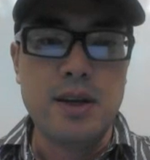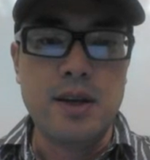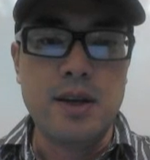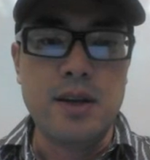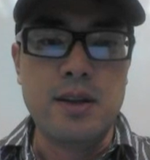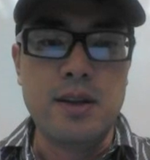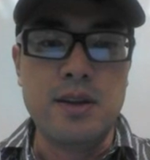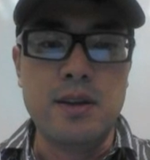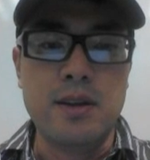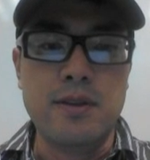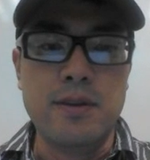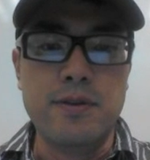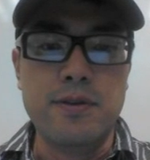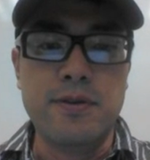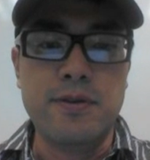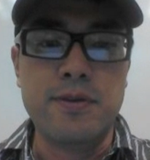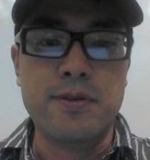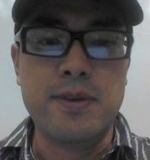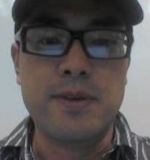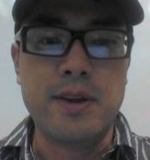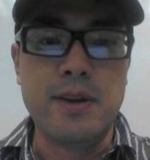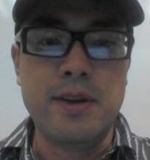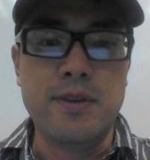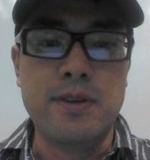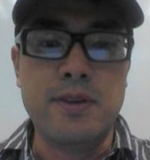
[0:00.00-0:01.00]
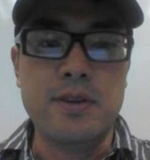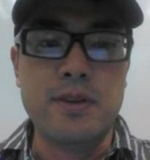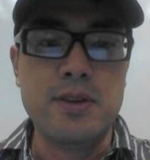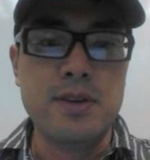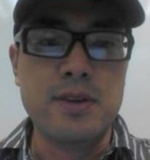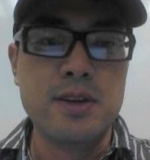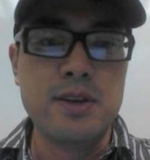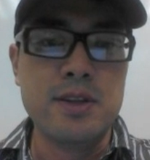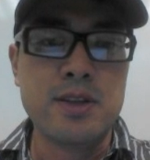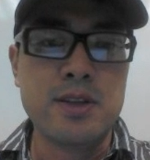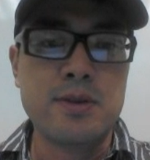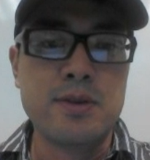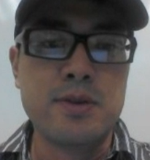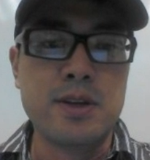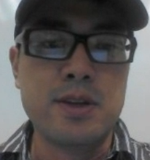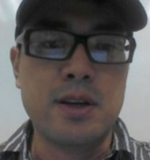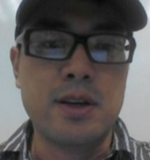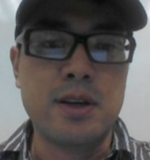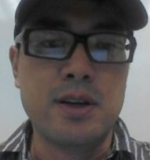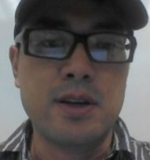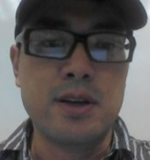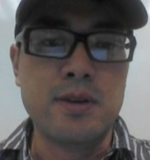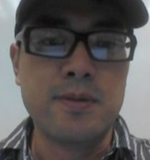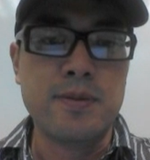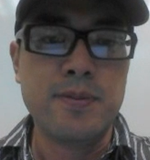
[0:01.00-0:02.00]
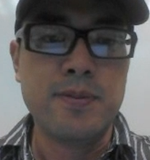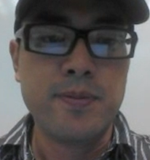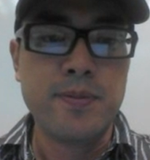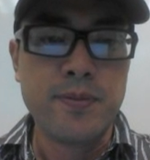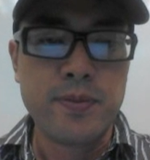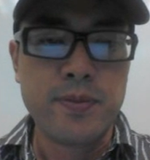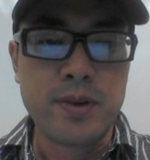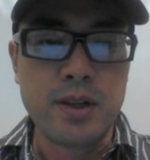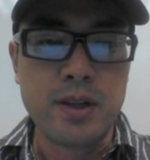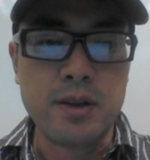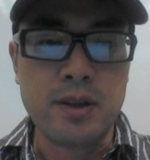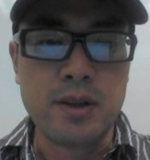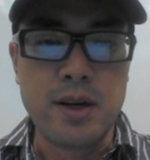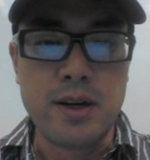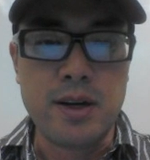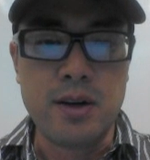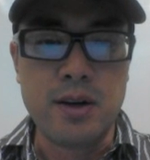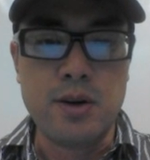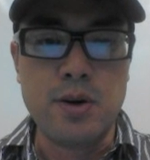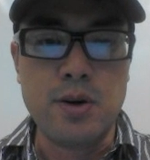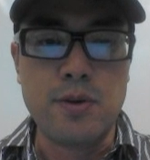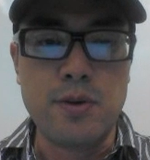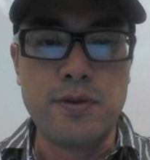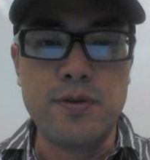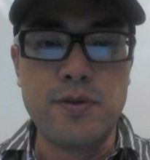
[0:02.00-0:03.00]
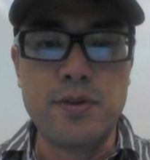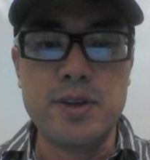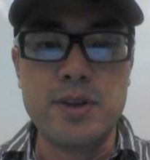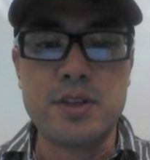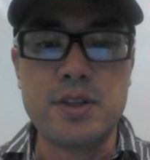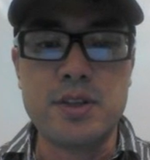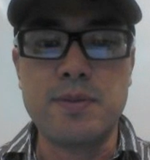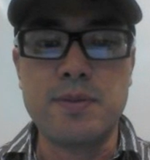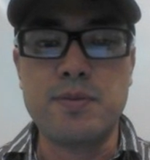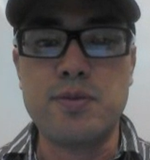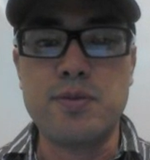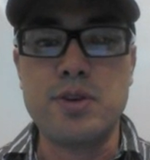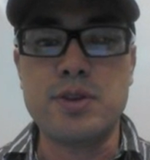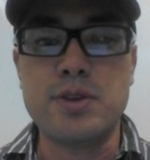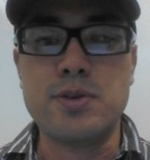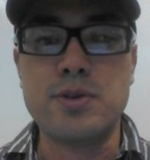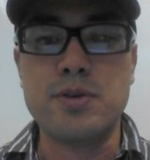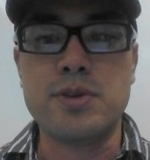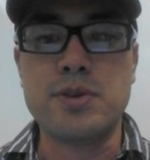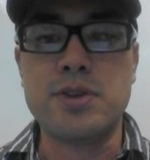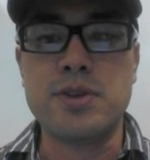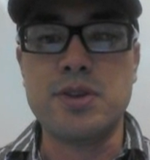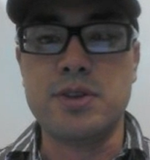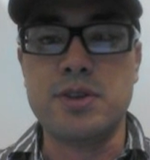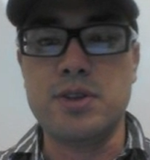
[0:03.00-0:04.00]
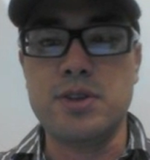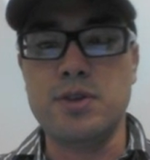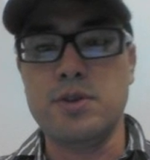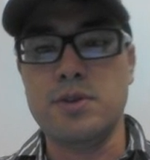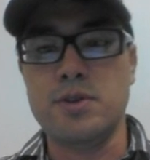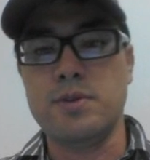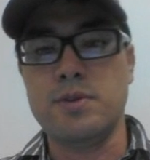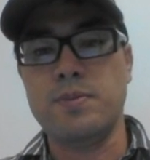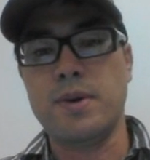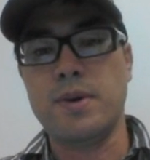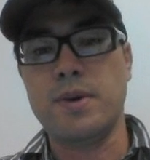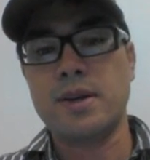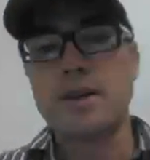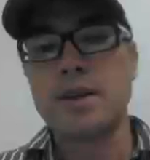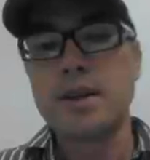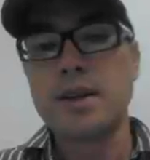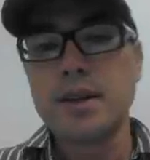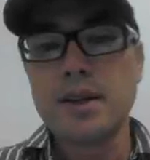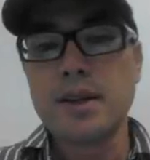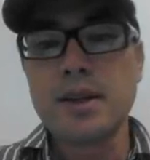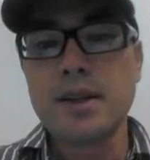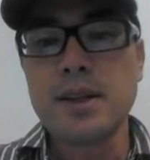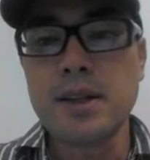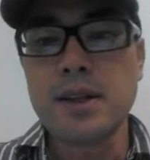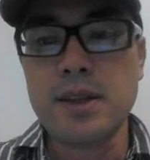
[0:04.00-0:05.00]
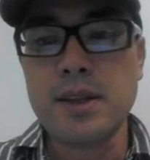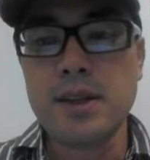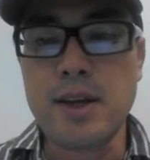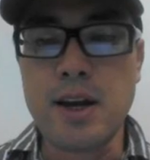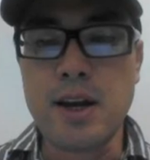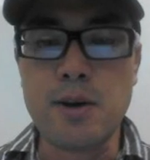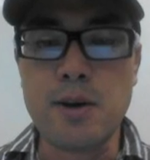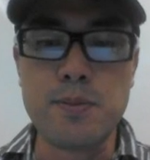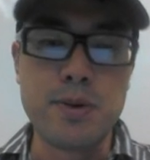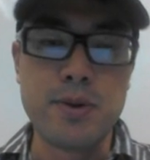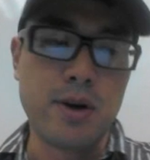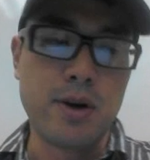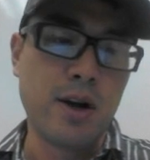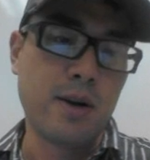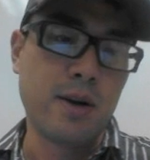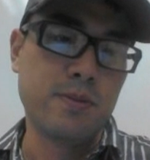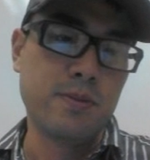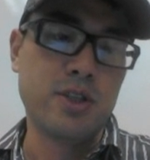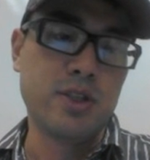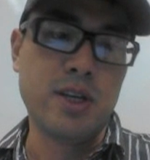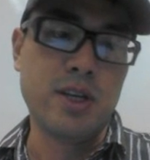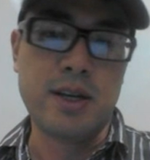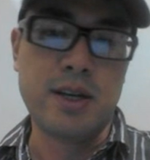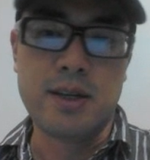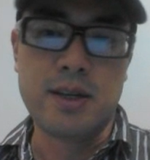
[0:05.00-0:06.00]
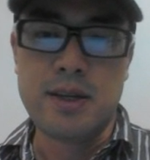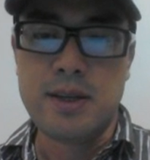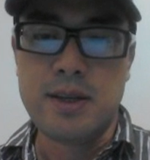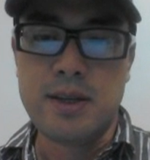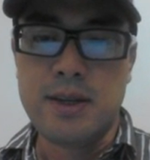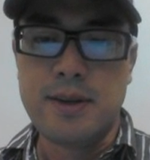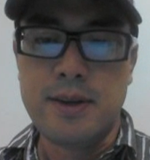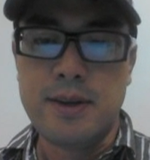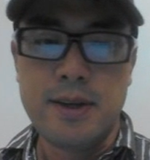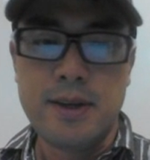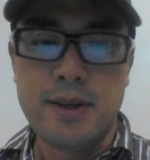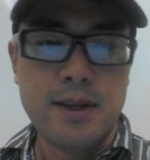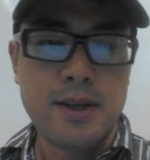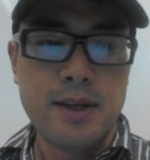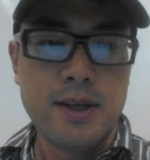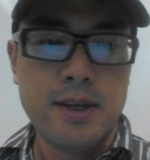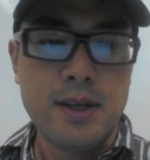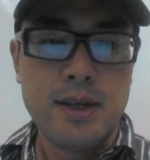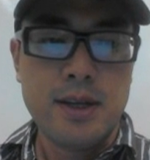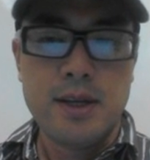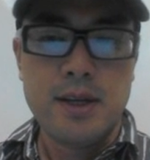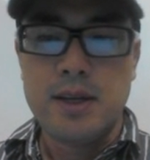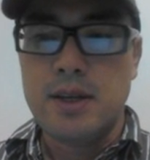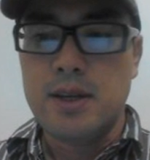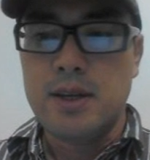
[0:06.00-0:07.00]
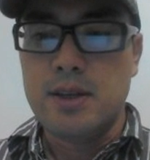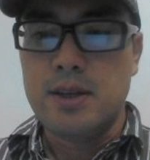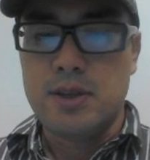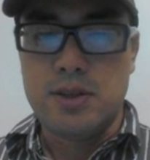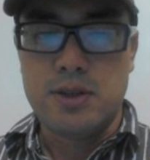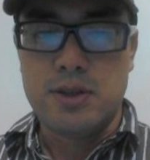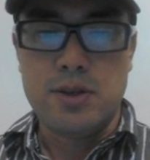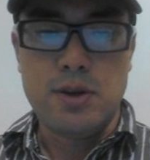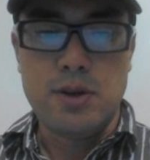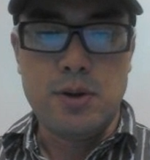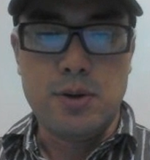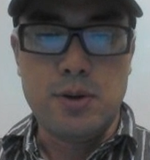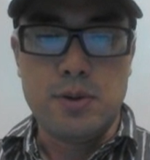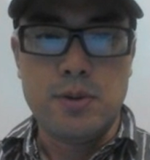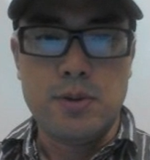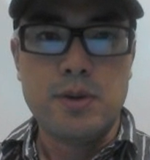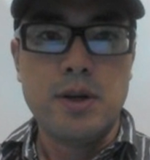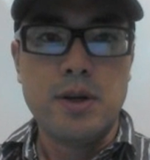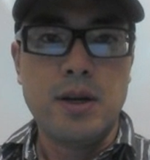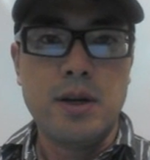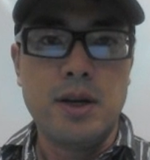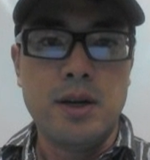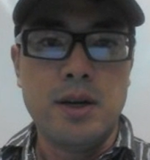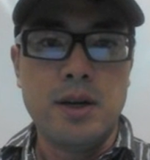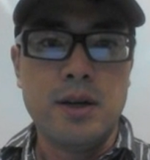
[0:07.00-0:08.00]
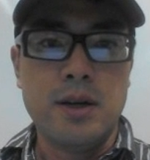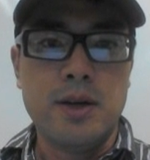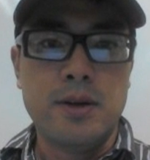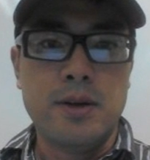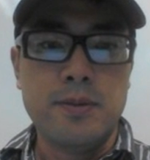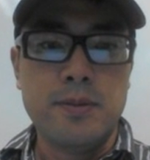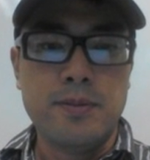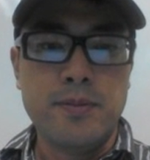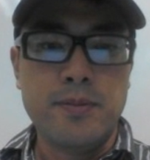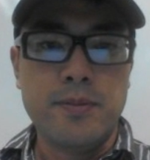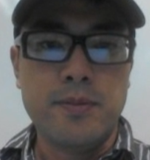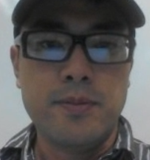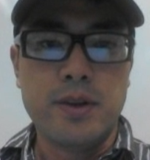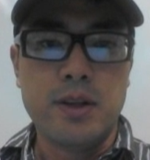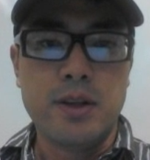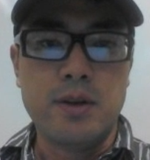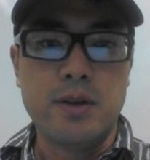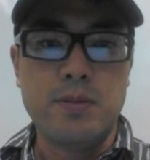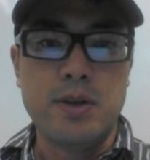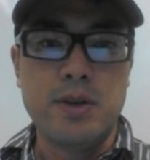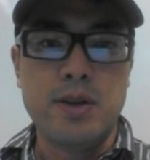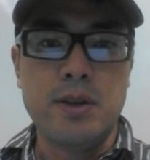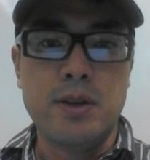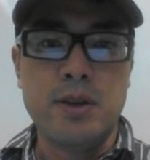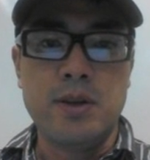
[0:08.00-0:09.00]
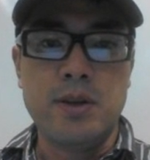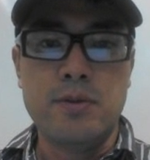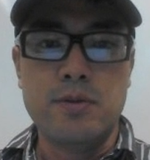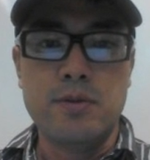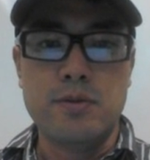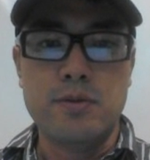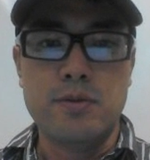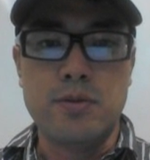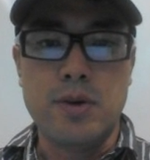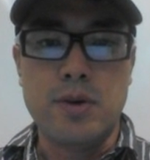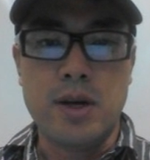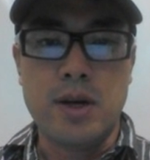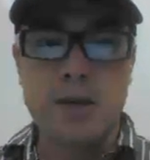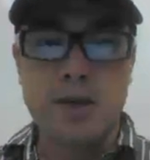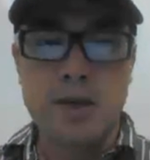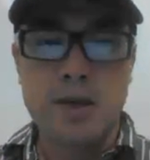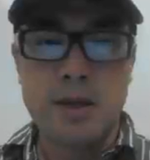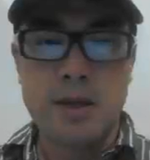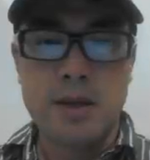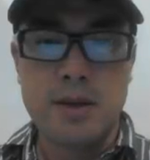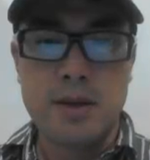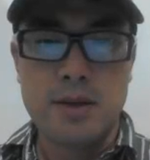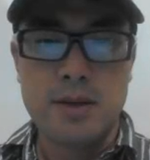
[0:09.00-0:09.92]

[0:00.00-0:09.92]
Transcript: and this line of code frees up resources used by the output object. So let me run,